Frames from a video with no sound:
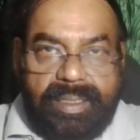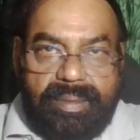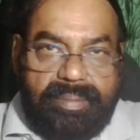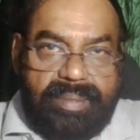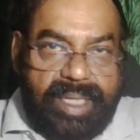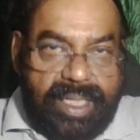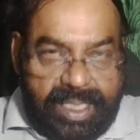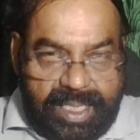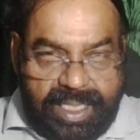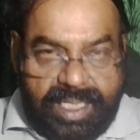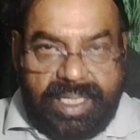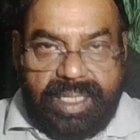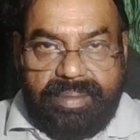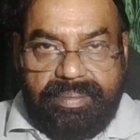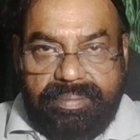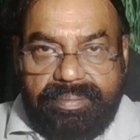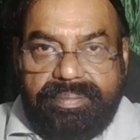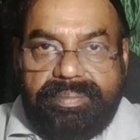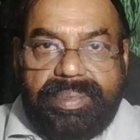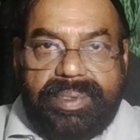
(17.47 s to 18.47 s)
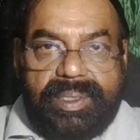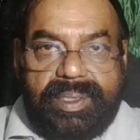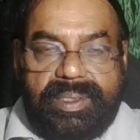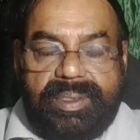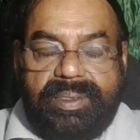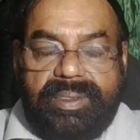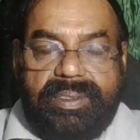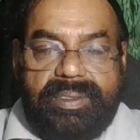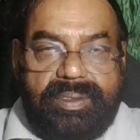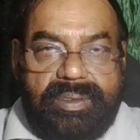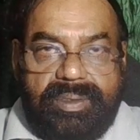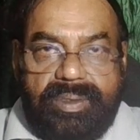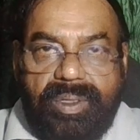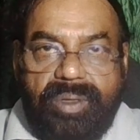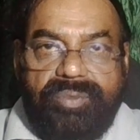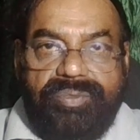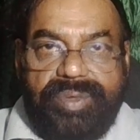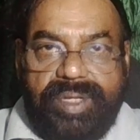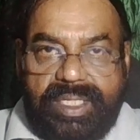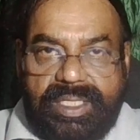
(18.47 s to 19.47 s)
by Trump,
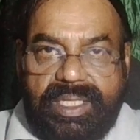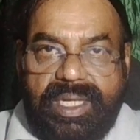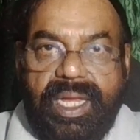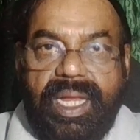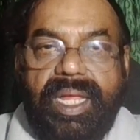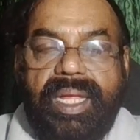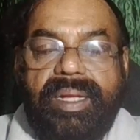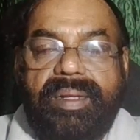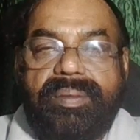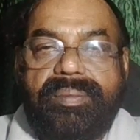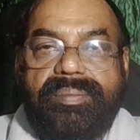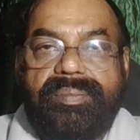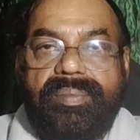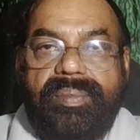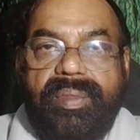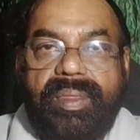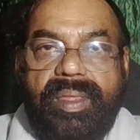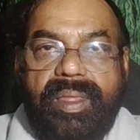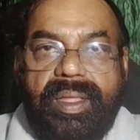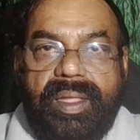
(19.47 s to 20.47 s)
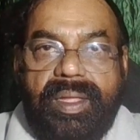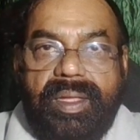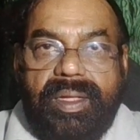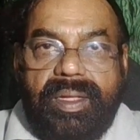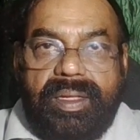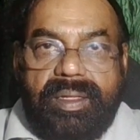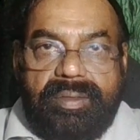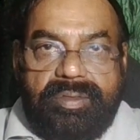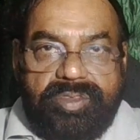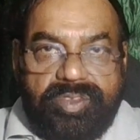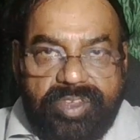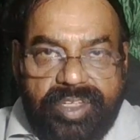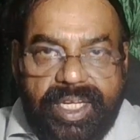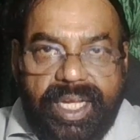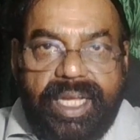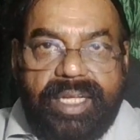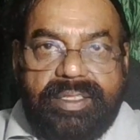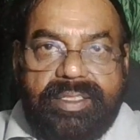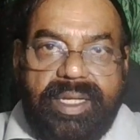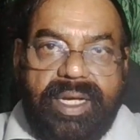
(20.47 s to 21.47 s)
obviously, the
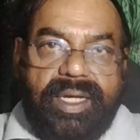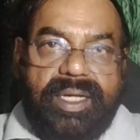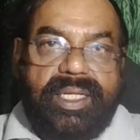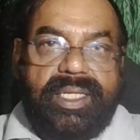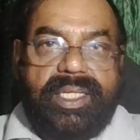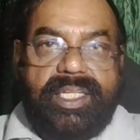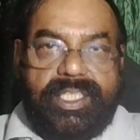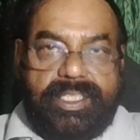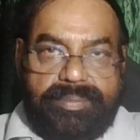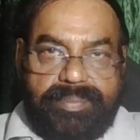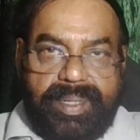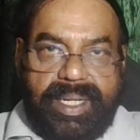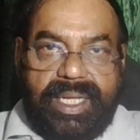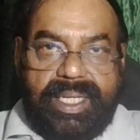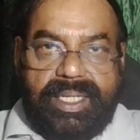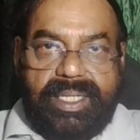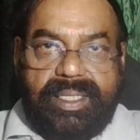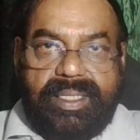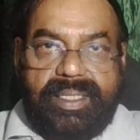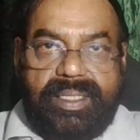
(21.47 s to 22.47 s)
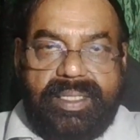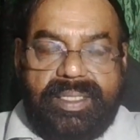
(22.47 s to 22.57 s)
real target is Bharat.